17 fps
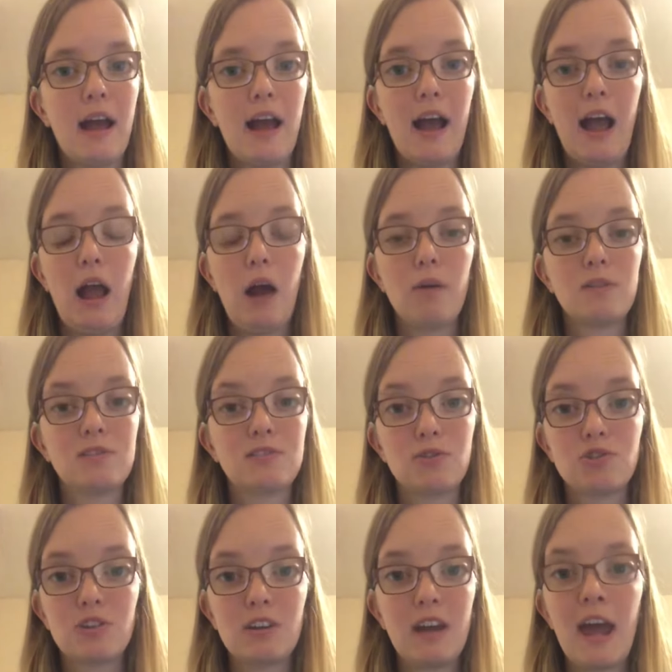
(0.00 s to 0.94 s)
how to
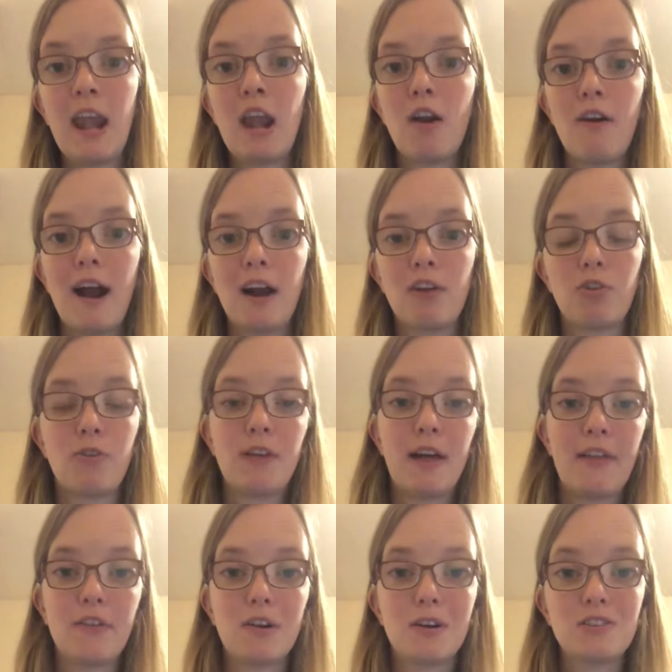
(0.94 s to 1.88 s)
socially interact with
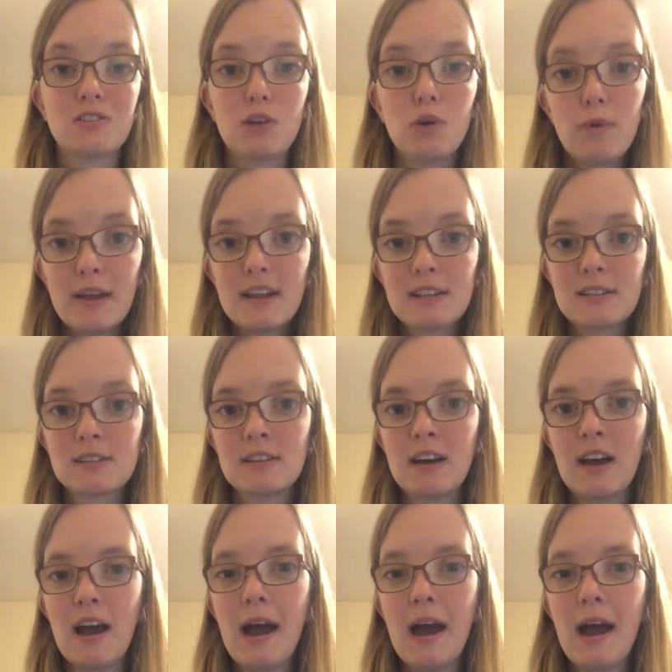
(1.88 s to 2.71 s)
other students.